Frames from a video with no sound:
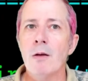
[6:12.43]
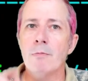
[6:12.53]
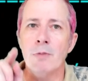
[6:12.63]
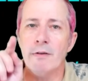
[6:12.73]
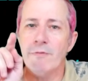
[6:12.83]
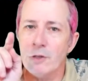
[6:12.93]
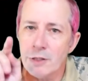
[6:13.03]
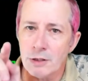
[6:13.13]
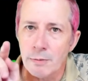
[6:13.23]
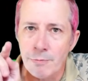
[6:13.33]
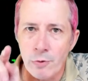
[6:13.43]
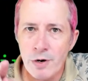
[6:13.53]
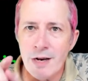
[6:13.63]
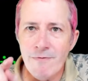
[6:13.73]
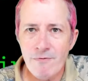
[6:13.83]
but for this
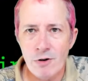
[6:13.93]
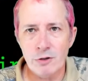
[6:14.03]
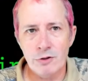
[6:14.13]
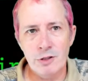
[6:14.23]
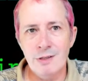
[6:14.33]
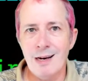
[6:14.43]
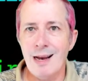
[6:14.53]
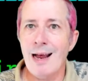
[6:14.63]
abbrev function,